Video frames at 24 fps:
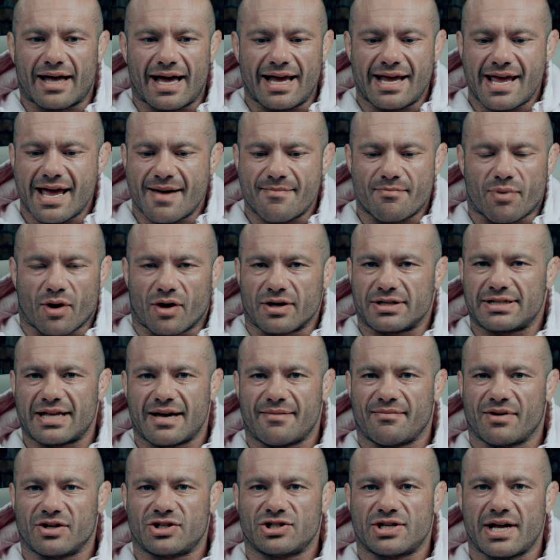I can't parse
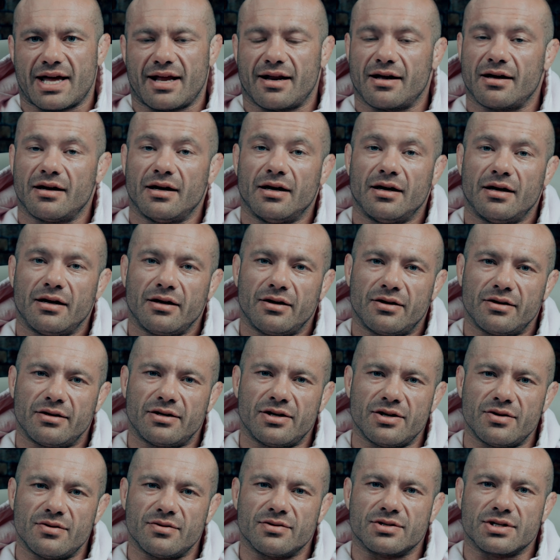that much data. Good
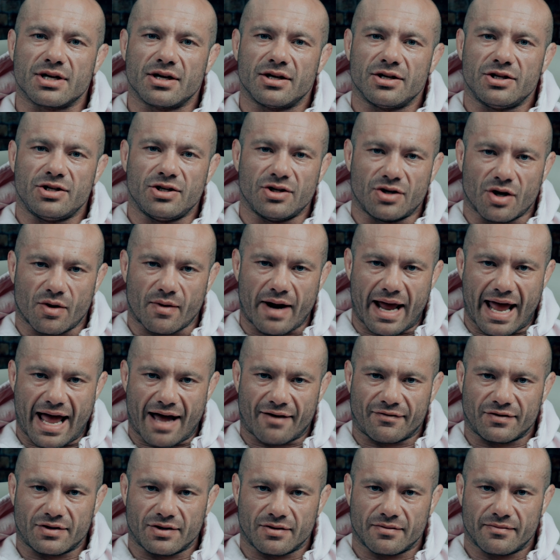news, you don't
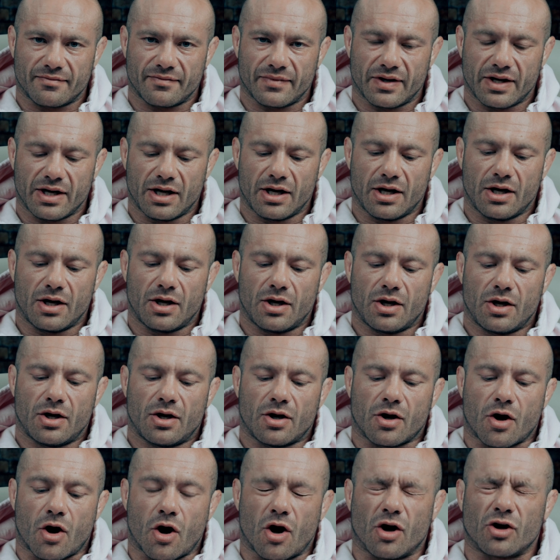have to.
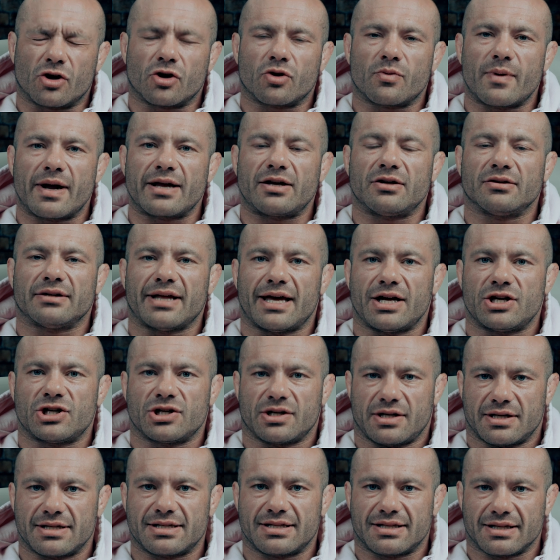
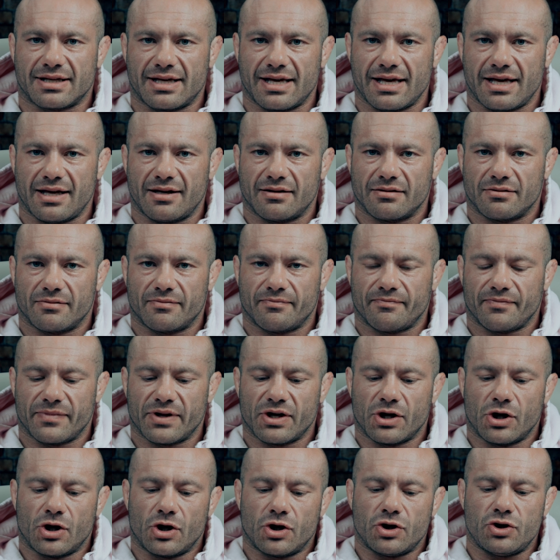Autoregulation is the key.
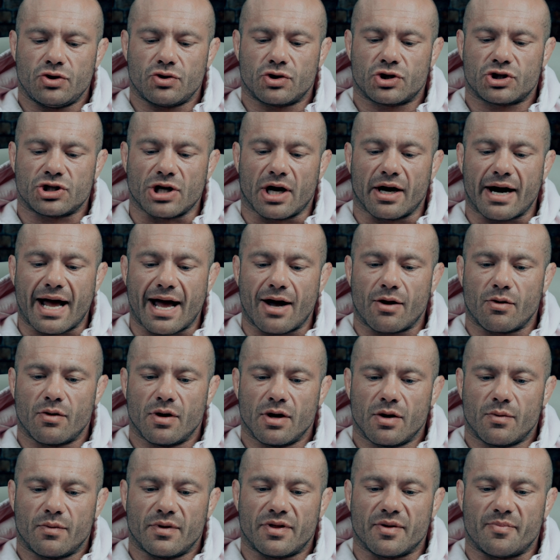You start out
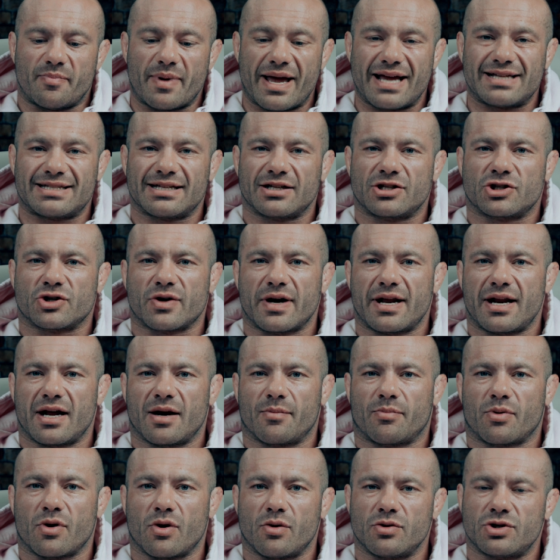with a basic training
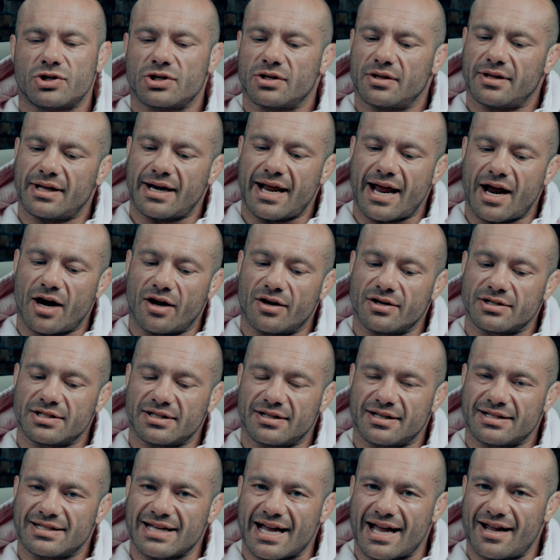approach that errs on
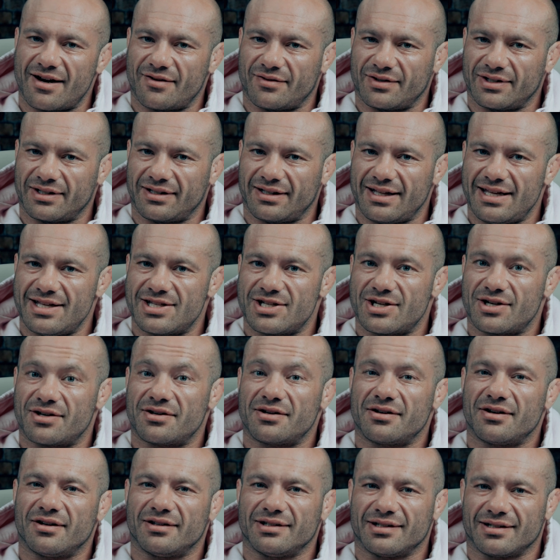the side of a little
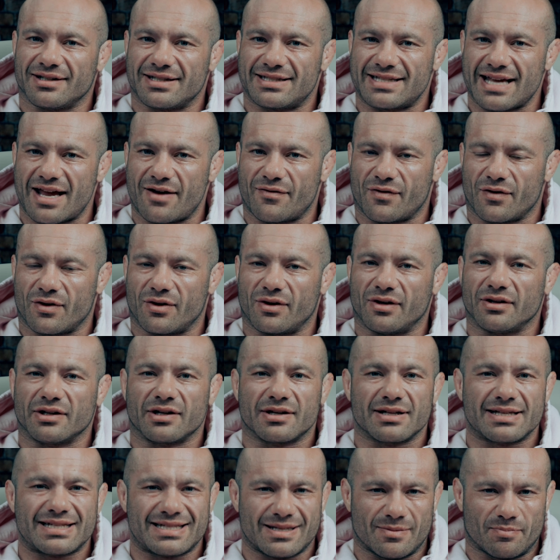easier, a little safer, a
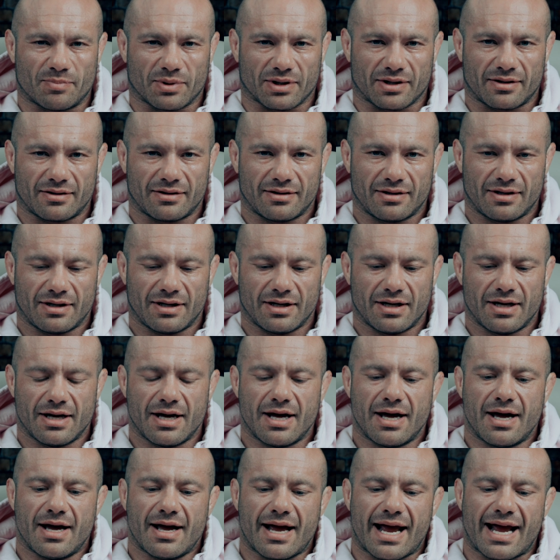little simpler,
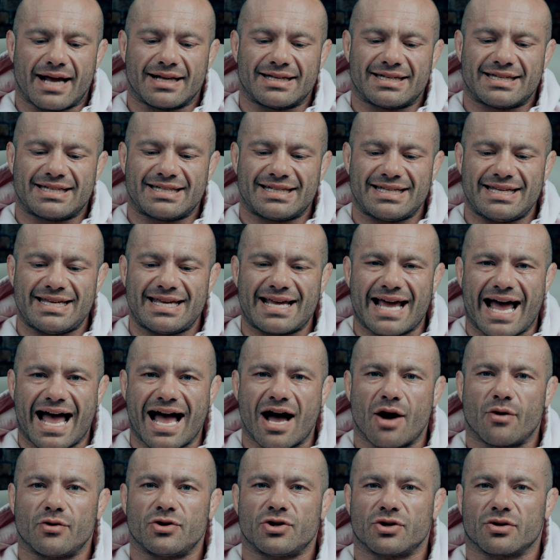and see
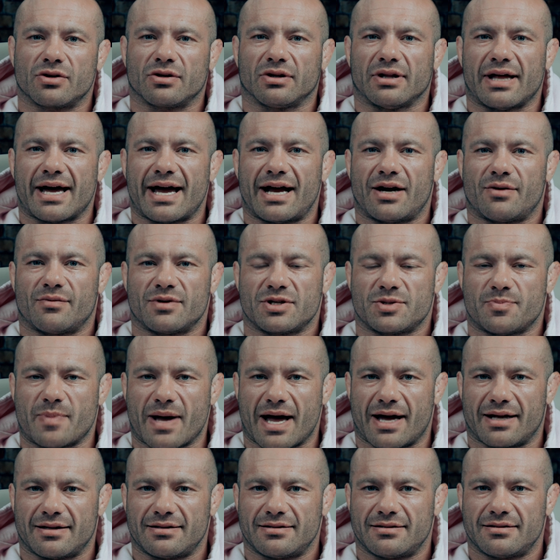how your client
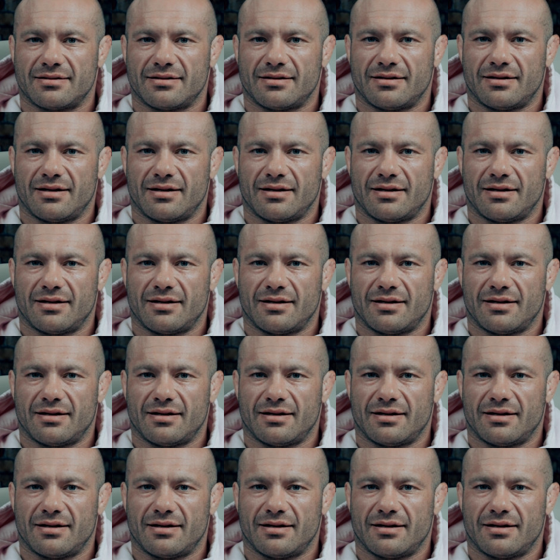responds.